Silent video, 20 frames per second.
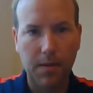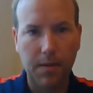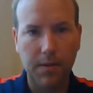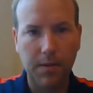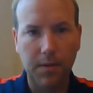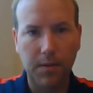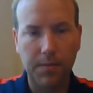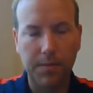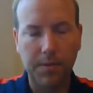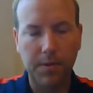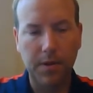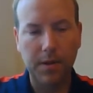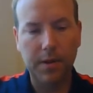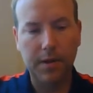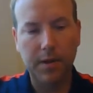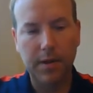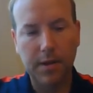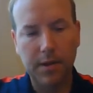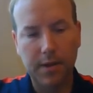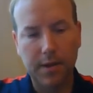Notebook.
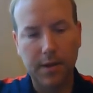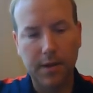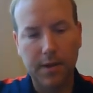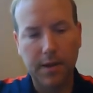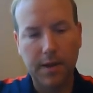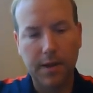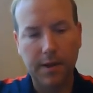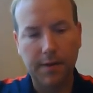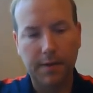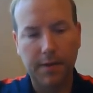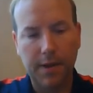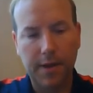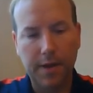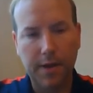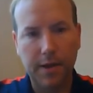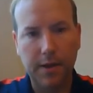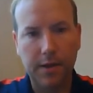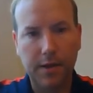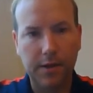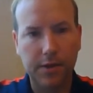Now I
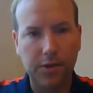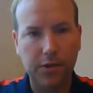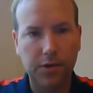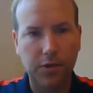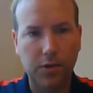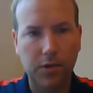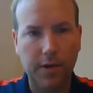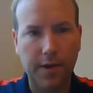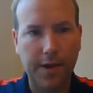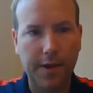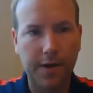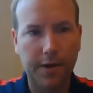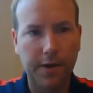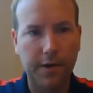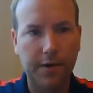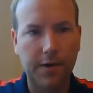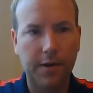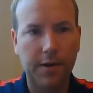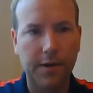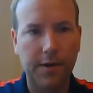hit Control Enter.